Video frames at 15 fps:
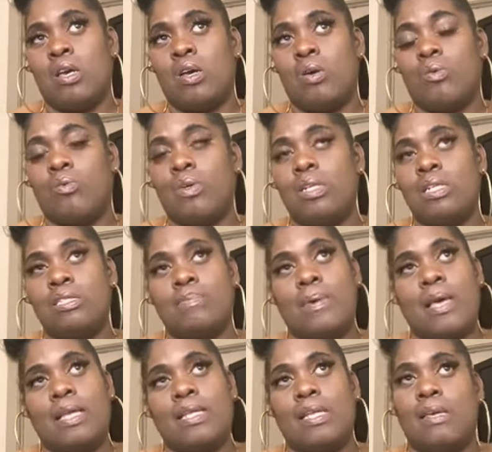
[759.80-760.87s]
when this
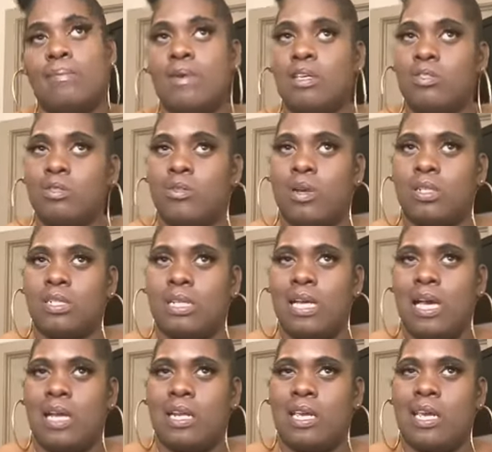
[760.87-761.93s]
pandemic started to
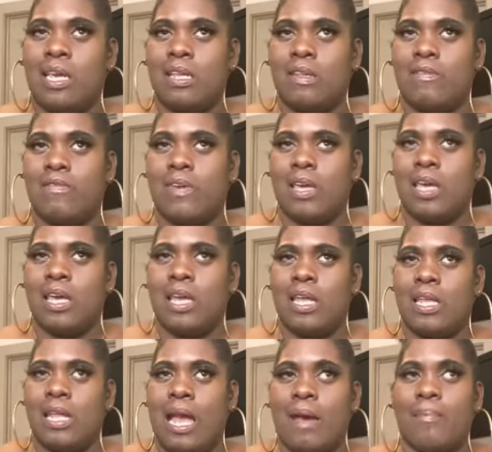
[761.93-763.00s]
kind of hit the fan,
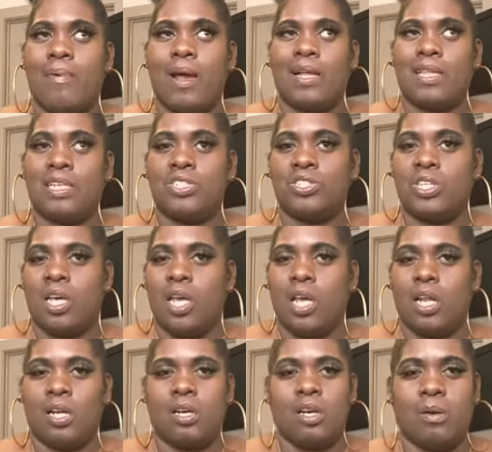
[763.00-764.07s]
I probably
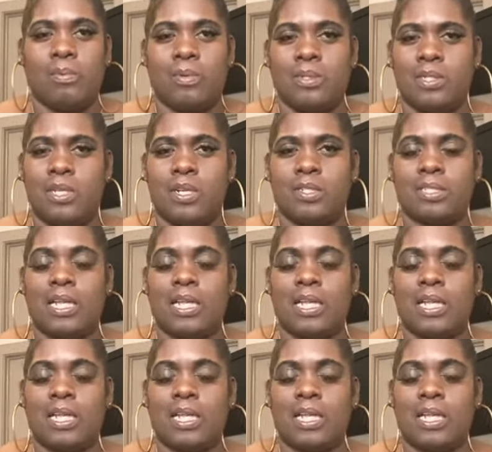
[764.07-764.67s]
shed a couple of tears.